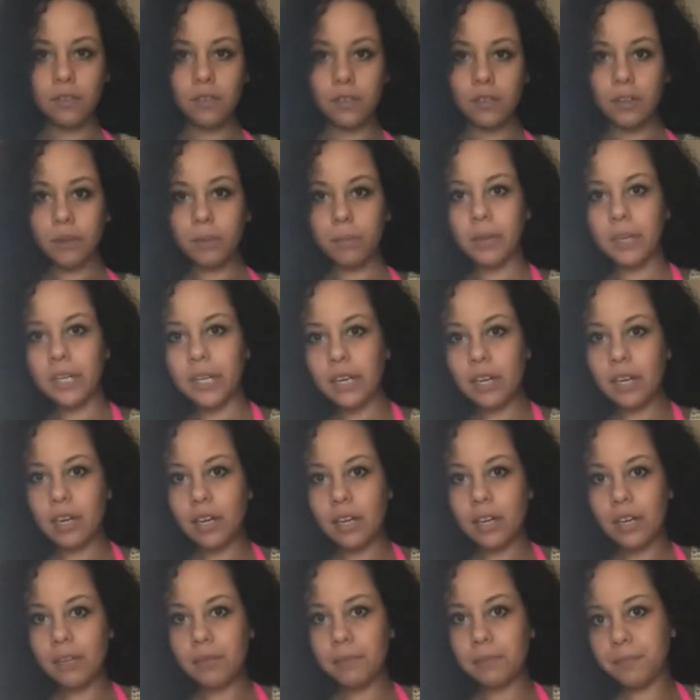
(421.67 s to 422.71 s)
up I
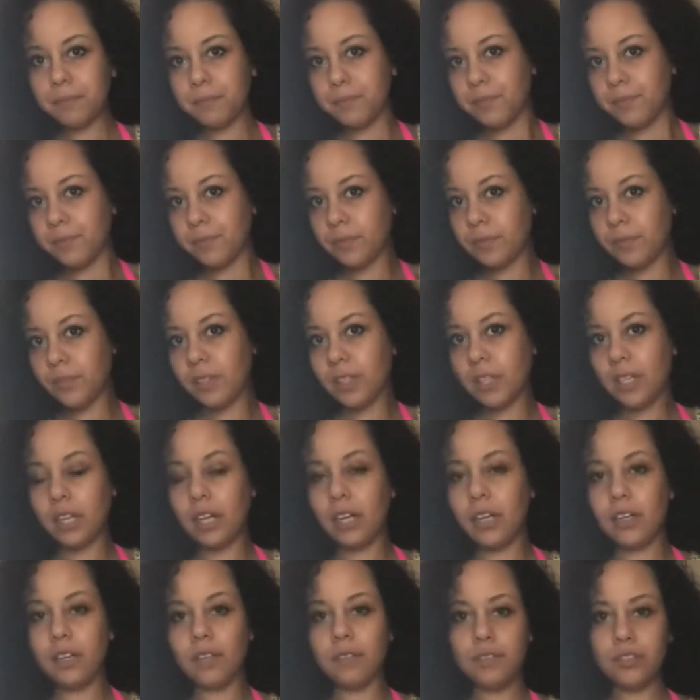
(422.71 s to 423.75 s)
got. I
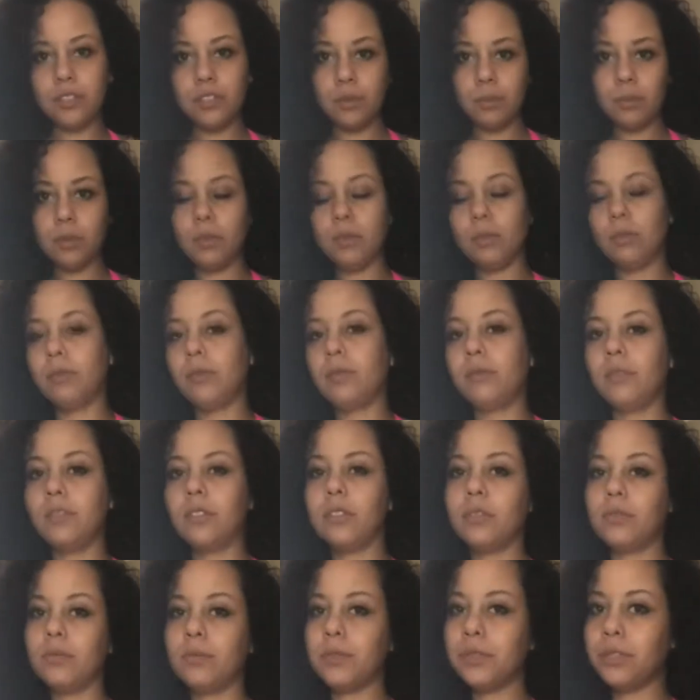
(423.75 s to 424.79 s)
obviously probably wouldn't wear this
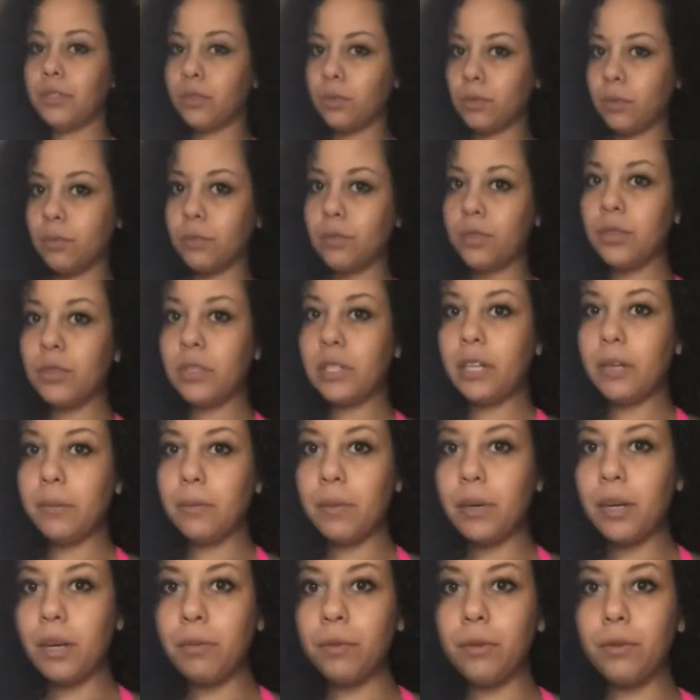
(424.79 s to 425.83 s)
with the swimsuit. I'd
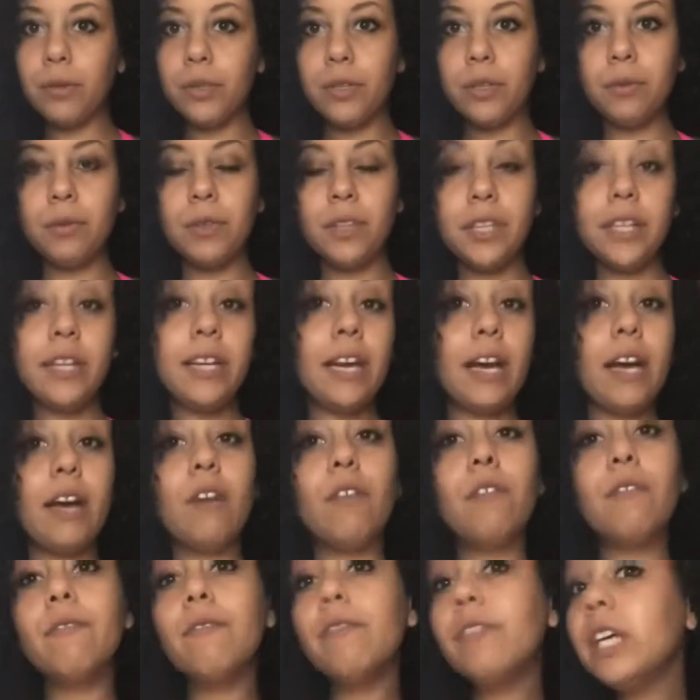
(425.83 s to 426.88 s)
probably wear it with an
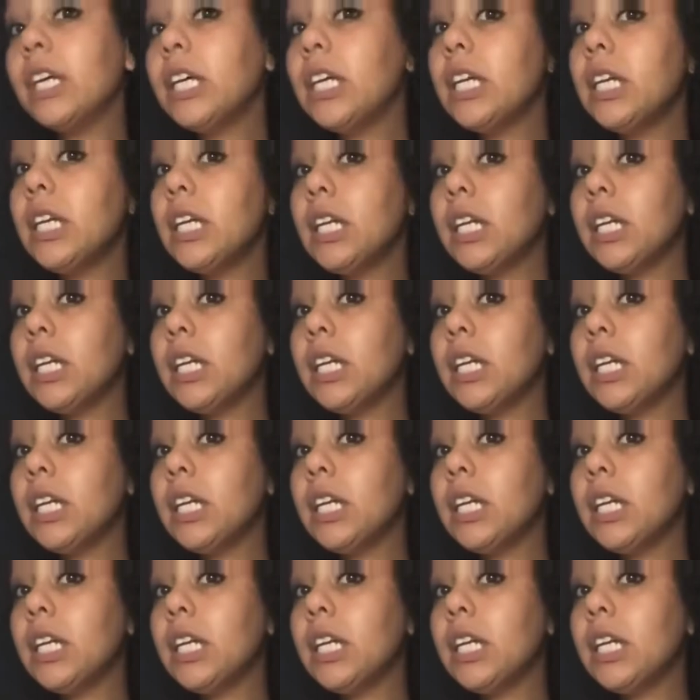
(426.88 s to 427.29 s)
outfit,